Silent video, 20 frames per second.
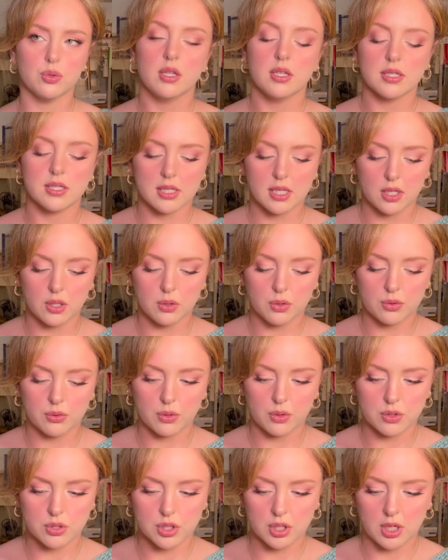the single
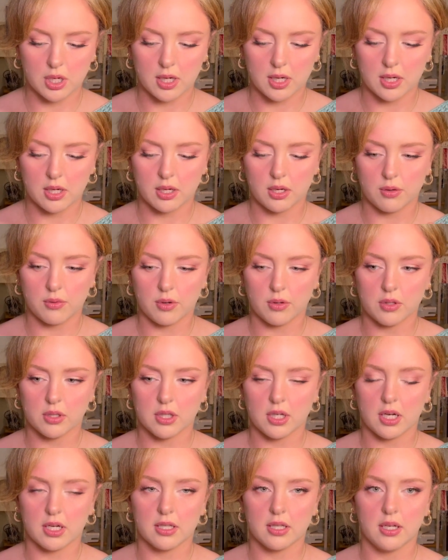crochet around the
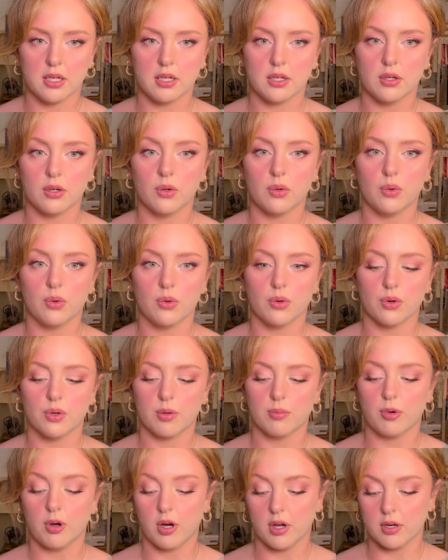neckline or
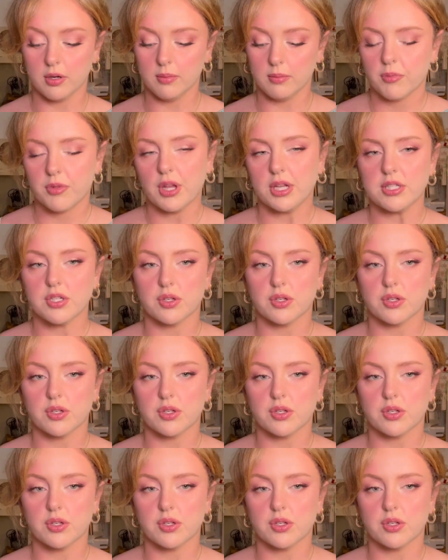the bottom. That's